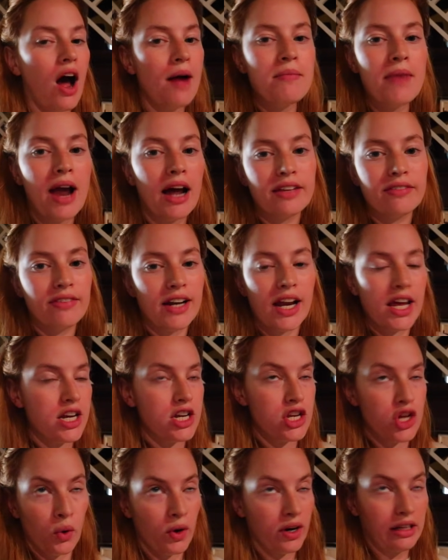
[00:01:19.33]
I'm not even
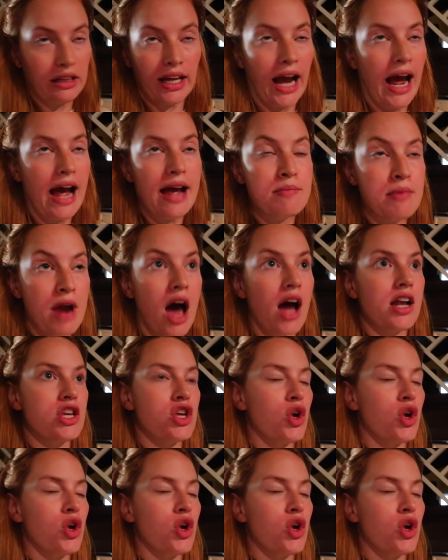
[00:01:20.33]
in York. Like I am not in